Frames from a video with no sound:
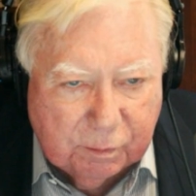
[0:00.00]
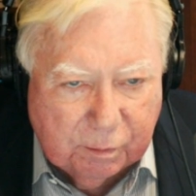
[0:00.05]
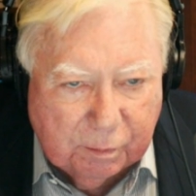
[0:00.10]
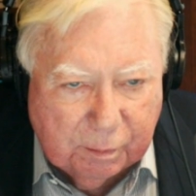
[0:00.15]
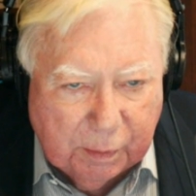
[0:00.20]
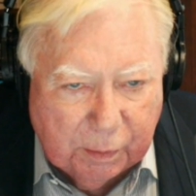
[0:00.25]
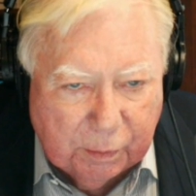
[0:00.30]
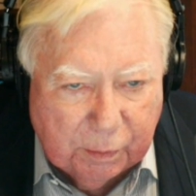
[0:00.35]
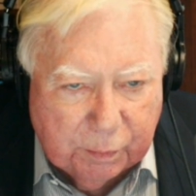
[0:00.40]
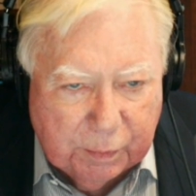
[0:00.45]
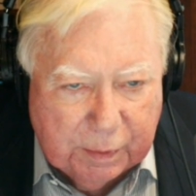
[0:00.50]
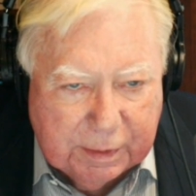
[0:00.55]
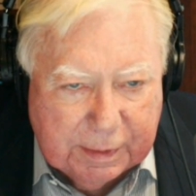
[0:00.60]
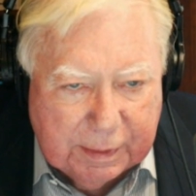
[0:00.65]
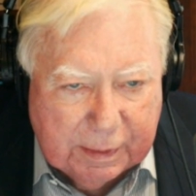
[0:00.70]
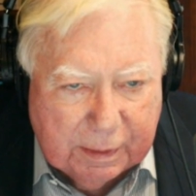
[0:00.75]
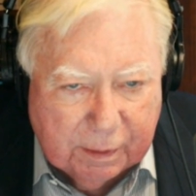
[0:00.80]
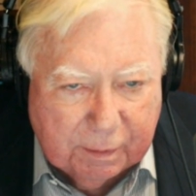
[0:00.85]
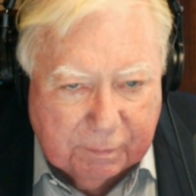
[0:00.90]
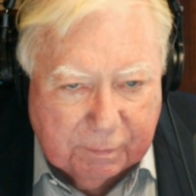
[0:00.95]
both
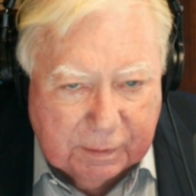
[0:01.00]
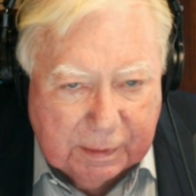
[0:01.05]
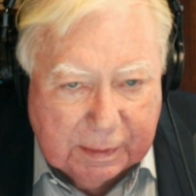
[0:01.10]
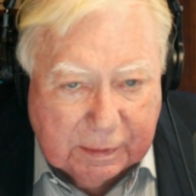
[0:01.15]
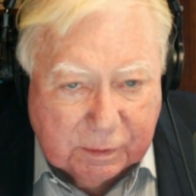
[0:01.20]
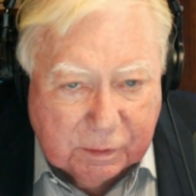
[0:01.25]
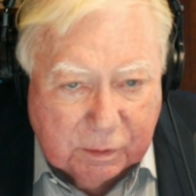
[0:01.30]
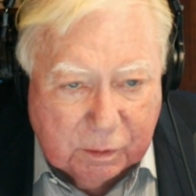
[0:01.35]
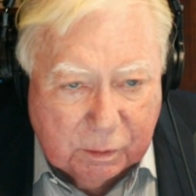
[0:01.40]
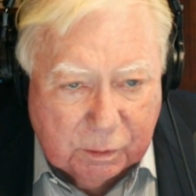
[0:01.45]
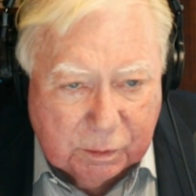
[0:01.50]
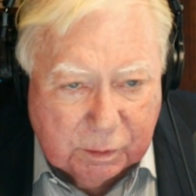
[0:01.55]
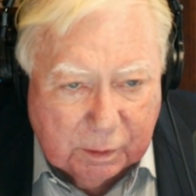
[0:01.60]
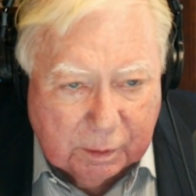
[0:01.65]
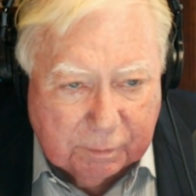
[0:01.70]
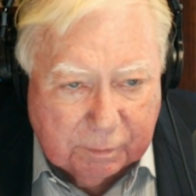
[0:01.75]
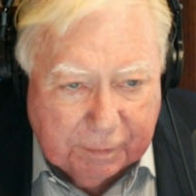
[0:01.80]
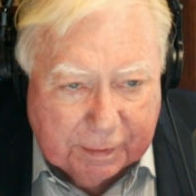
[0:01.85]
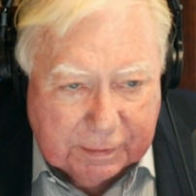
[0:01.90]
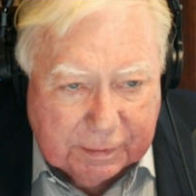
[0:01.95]
retail and institutional
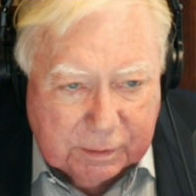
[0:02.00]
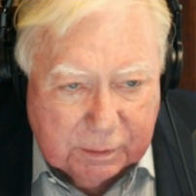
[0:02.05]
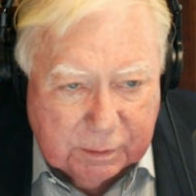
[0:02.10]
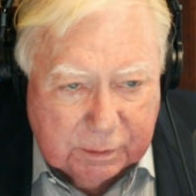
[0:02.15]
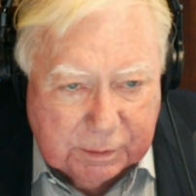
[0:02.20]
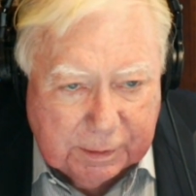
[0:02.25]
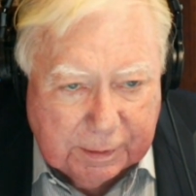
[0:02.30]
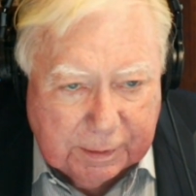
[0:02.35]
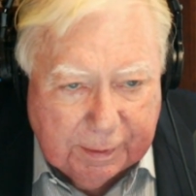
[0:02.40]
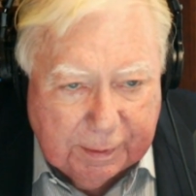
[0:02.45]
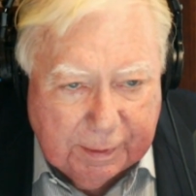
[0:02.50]
investors.